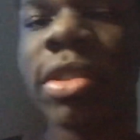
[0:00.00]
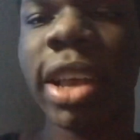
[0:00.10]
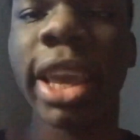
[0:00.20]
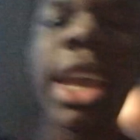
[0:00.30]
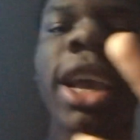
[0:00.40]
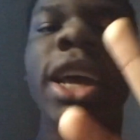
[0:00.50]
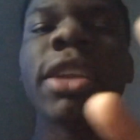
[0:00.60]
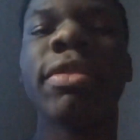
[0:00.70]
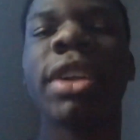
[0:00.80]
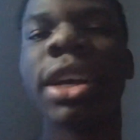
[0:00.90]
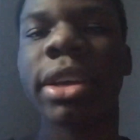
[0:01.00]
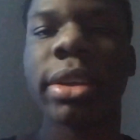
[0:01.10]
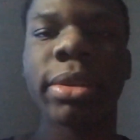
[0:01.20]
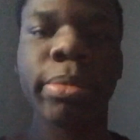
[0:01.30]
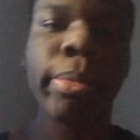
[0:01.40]
that get kind of like
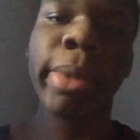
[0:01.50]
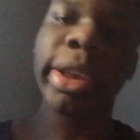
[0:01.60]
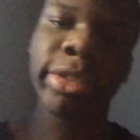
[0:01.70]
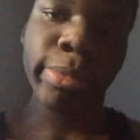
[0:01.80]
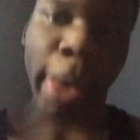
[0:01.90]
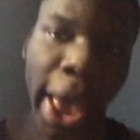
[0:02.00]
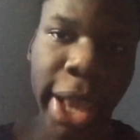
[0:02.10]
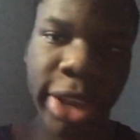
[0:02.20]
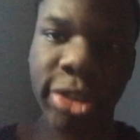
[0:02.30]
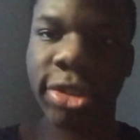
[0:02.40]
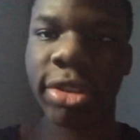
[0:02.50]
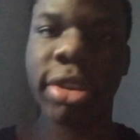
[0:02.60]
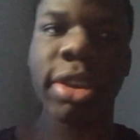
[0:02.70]
mixed baggish.